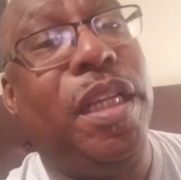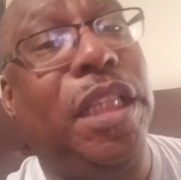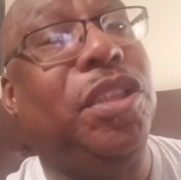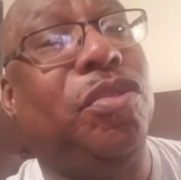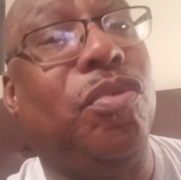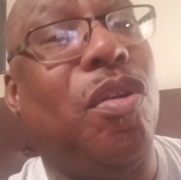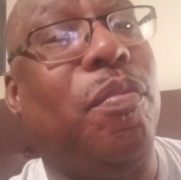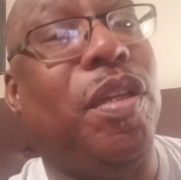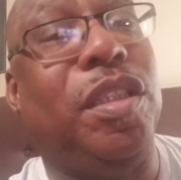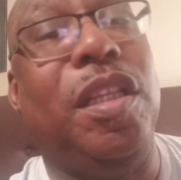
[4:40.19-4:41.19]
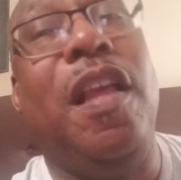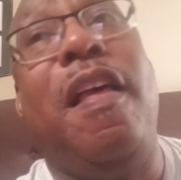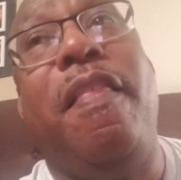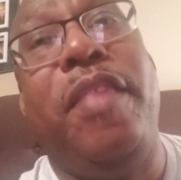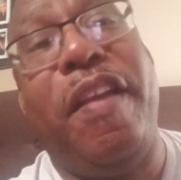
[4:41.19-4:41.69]
That's just wrong because
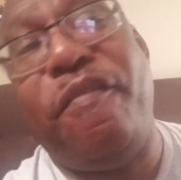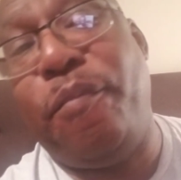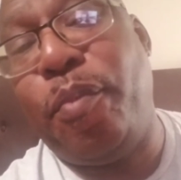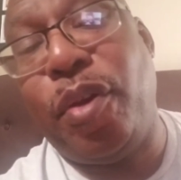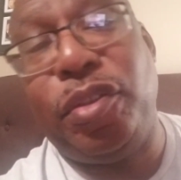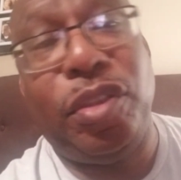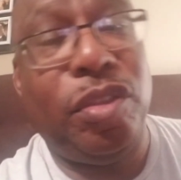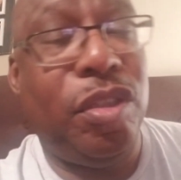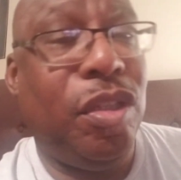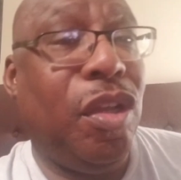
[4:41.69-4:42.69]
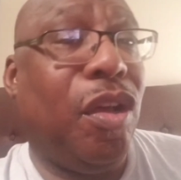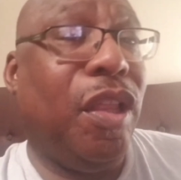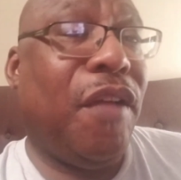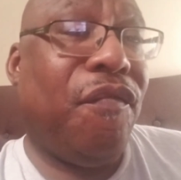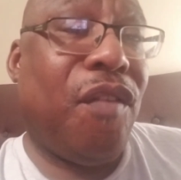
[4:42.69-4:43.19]
that person or
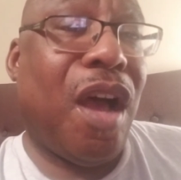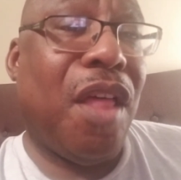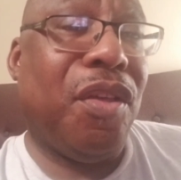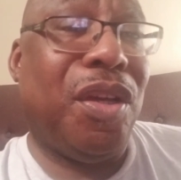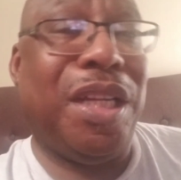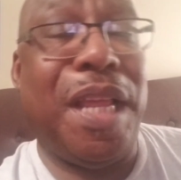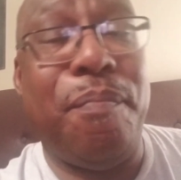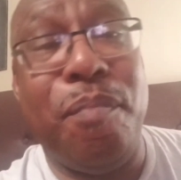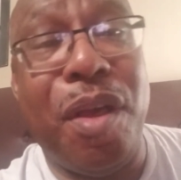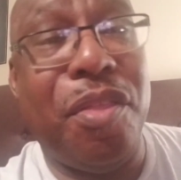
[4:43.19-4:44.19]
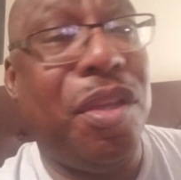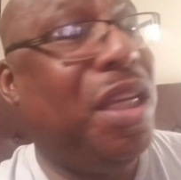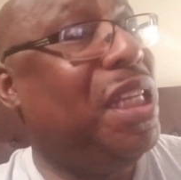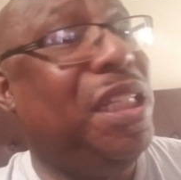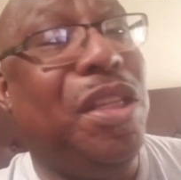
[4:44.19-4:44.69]
that father or that mother
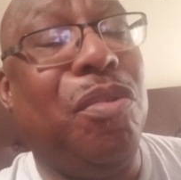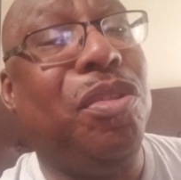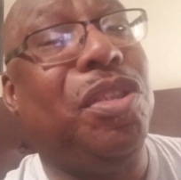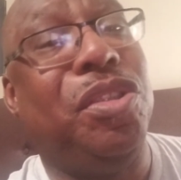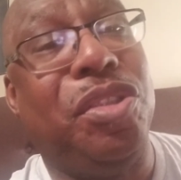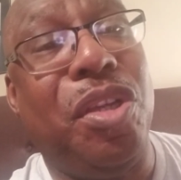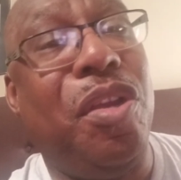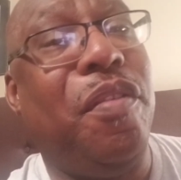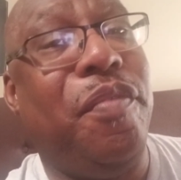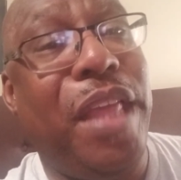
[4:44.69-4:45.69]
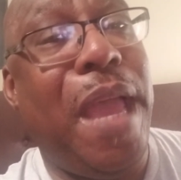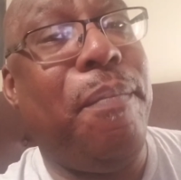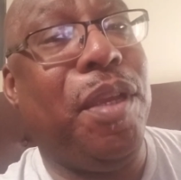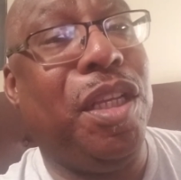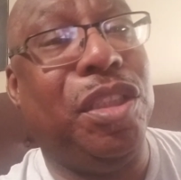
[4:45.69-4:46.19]
don't deserve that
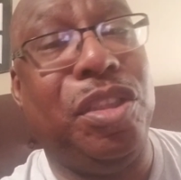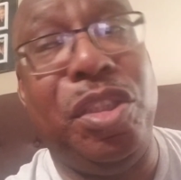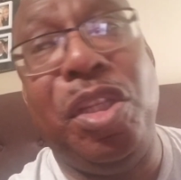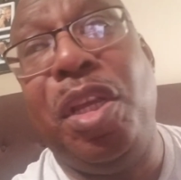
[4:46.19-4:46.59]
because